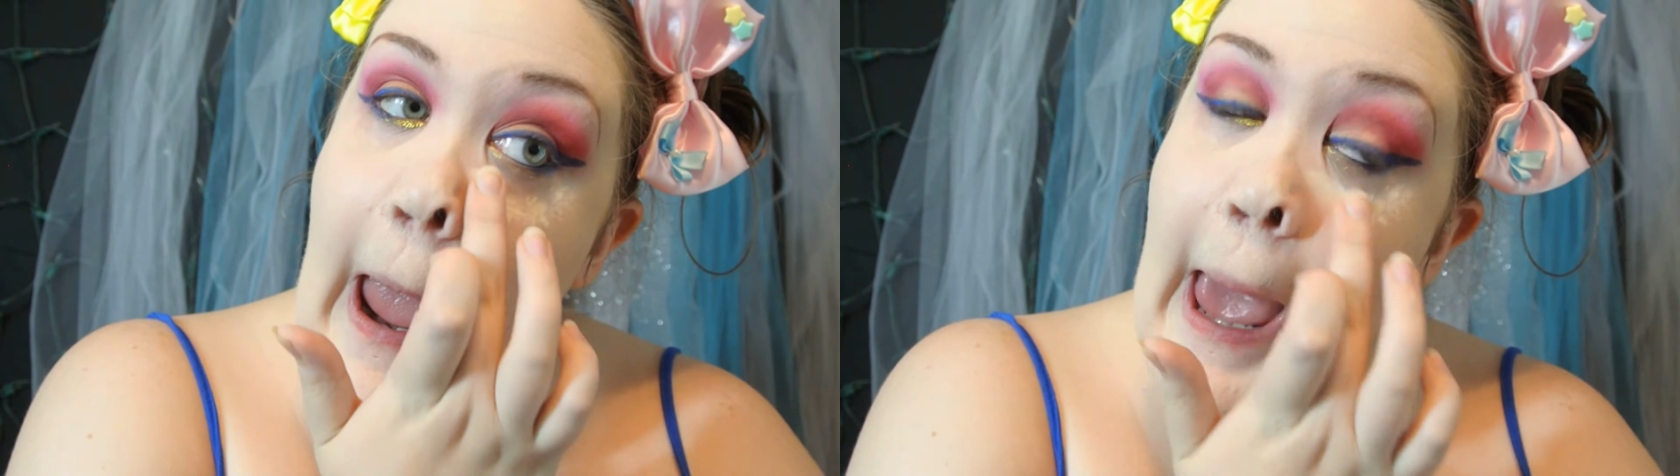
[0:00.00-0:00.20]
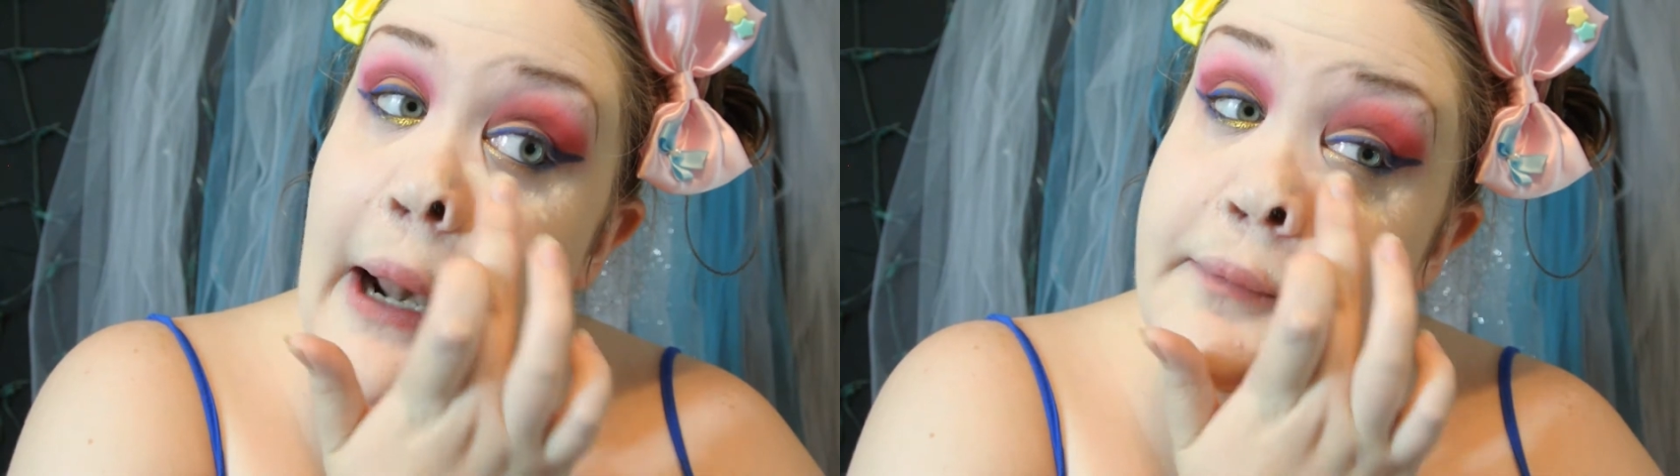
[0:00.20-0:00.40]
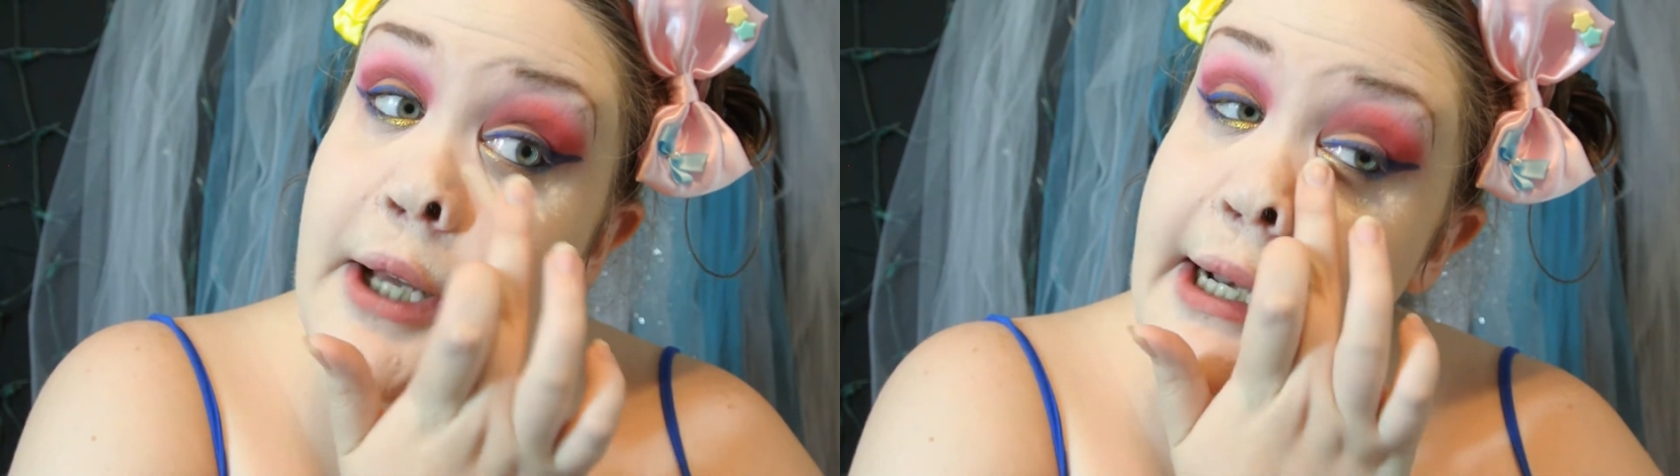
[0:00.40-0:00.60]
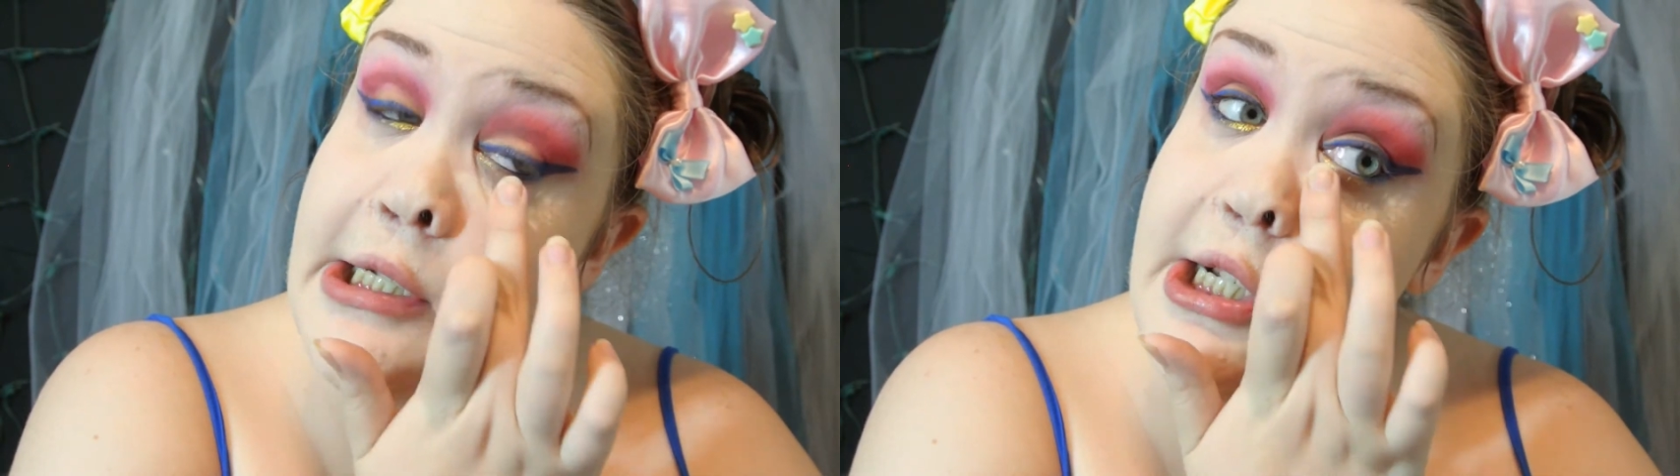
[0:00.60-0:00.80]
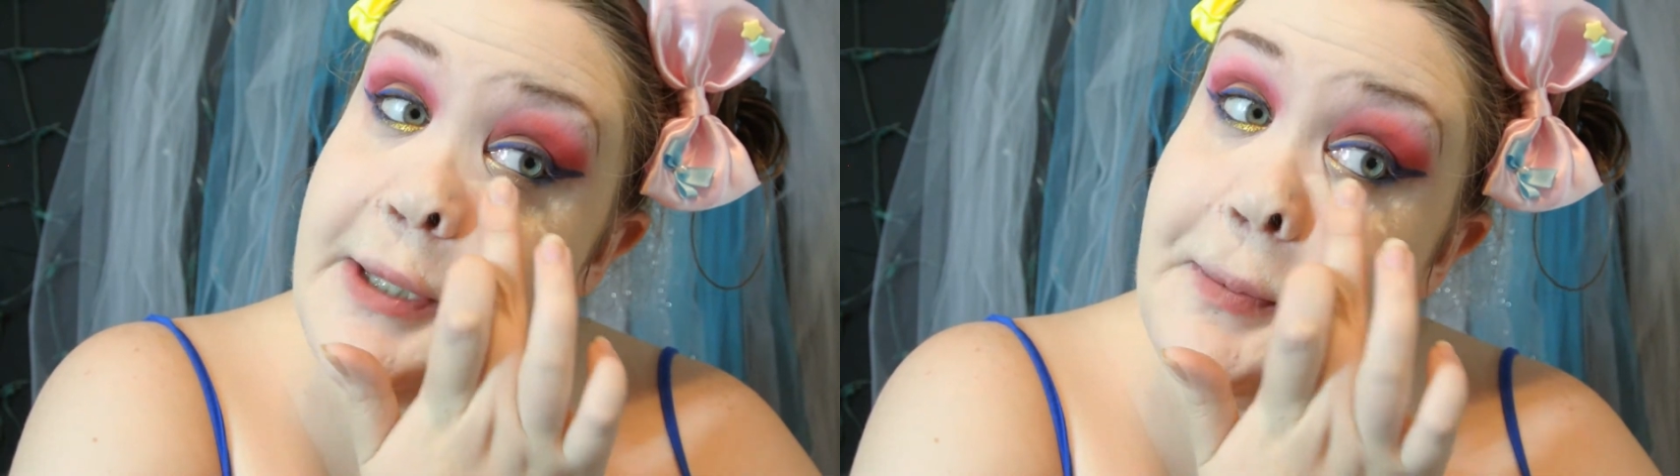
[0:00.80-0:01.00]
I'm going
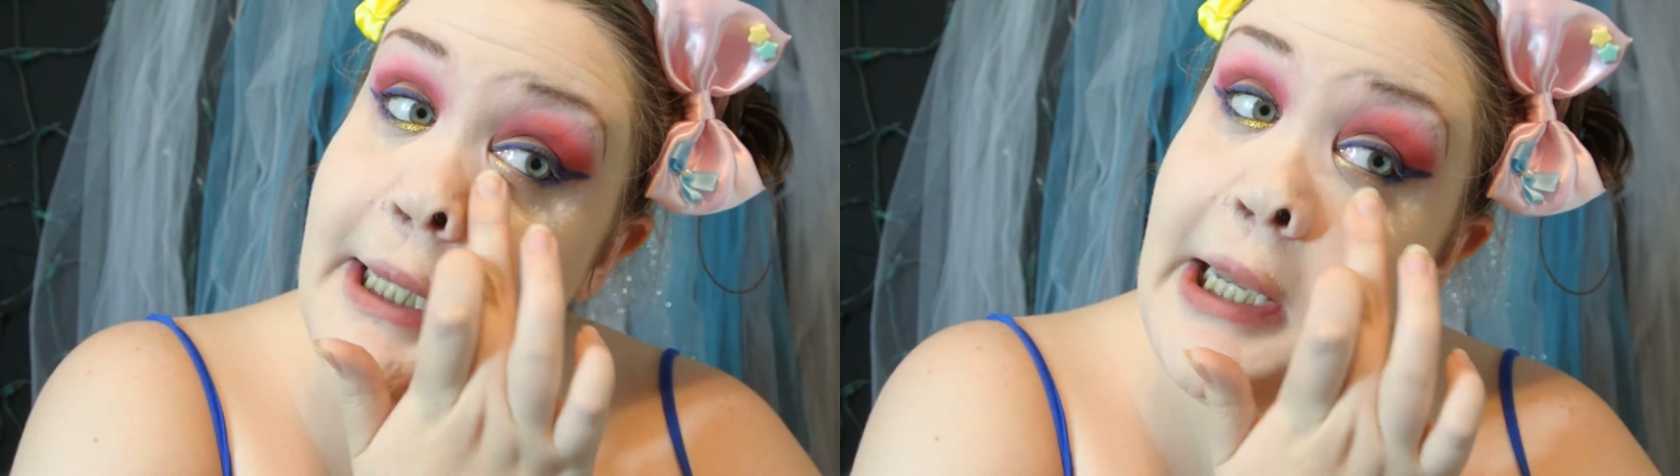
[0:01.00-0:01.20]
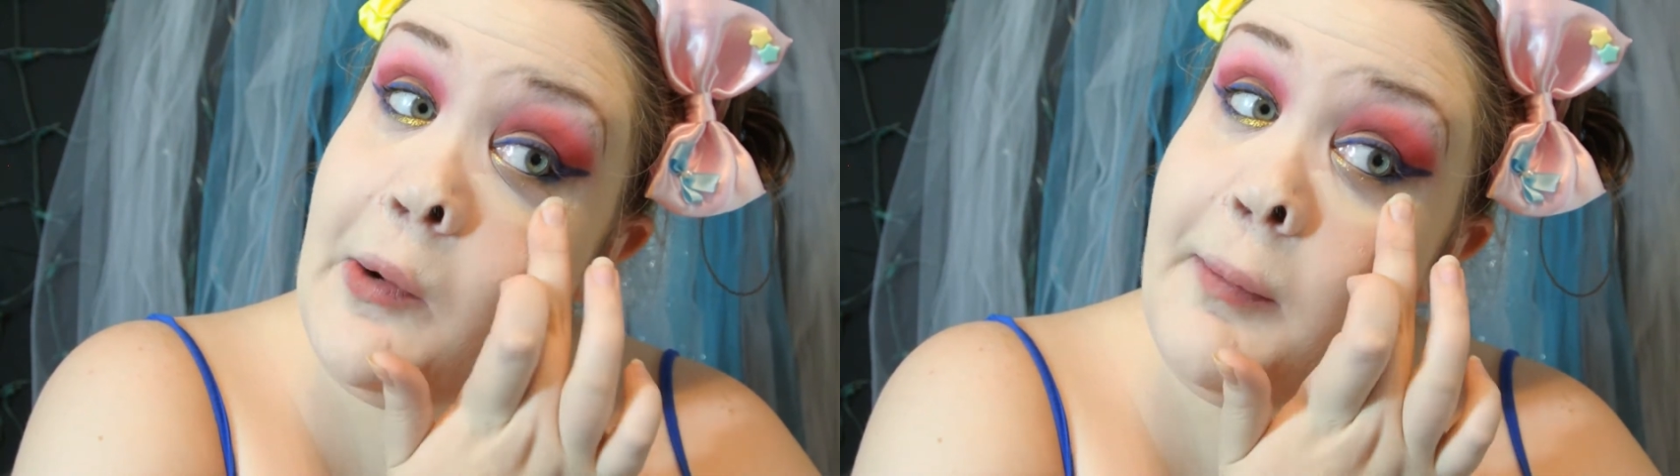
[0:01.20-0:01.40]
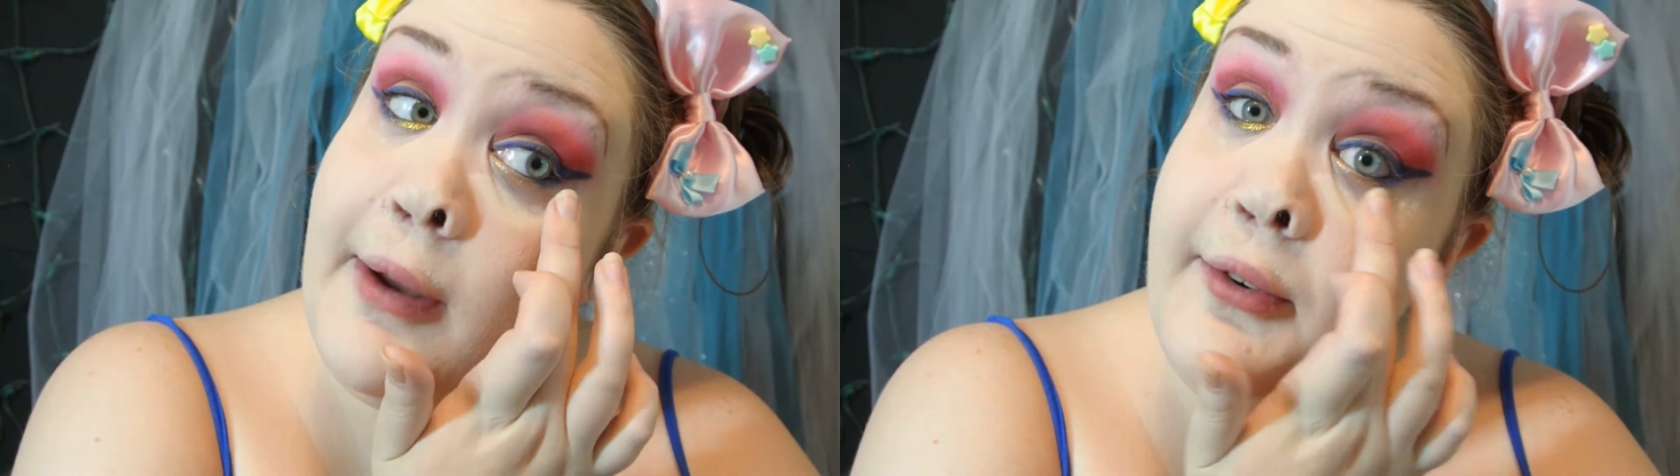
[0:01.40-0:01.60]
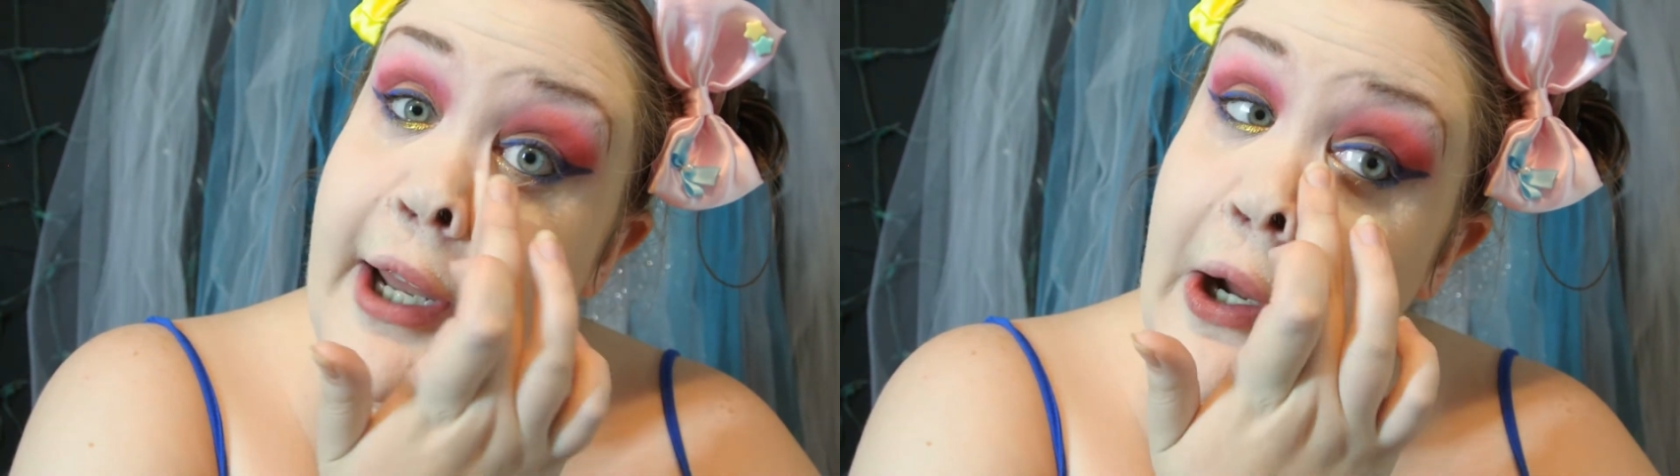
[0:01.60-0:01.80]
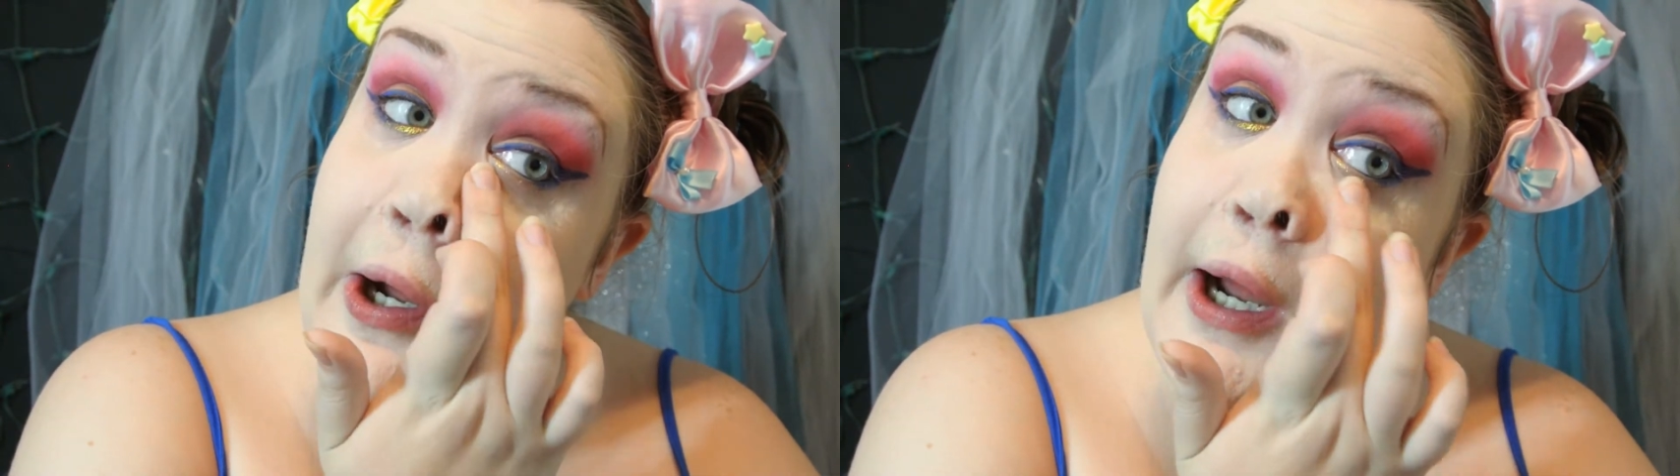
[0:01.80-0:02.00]
to just blend it with my
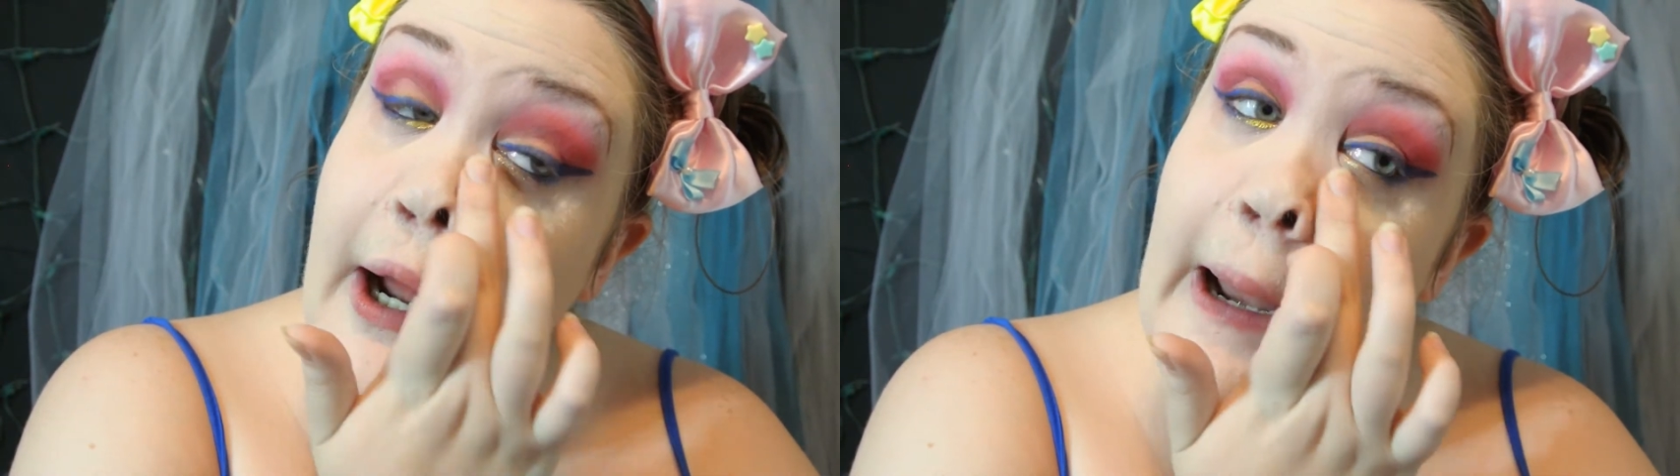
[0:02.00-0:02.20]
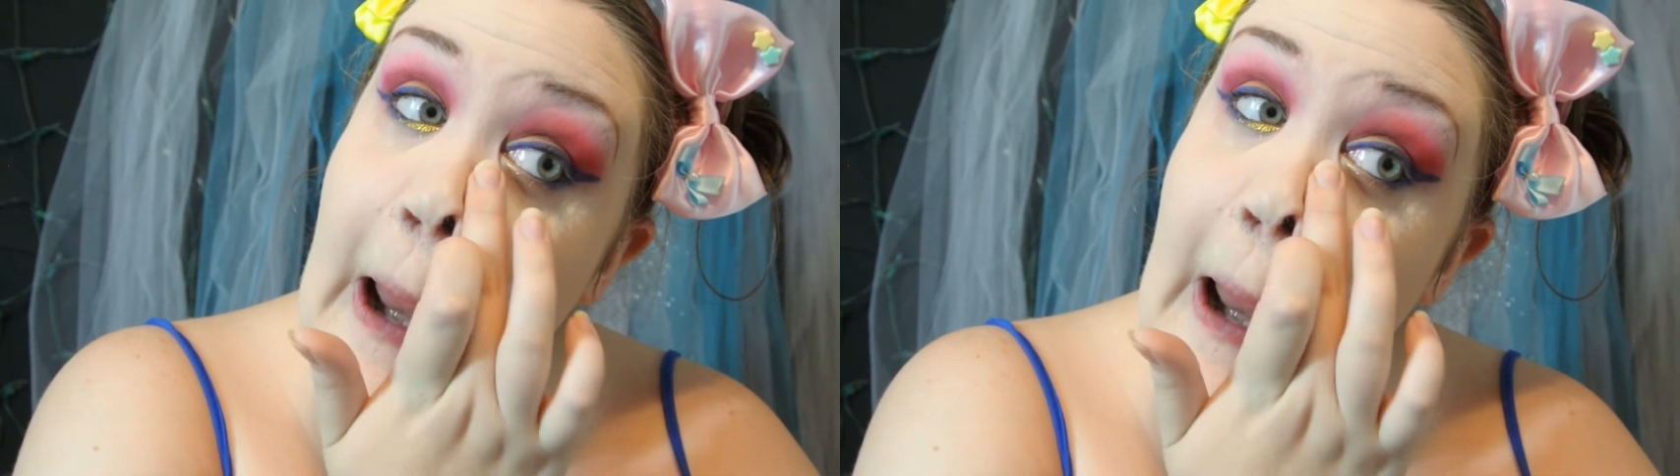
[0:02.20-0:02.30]
finger,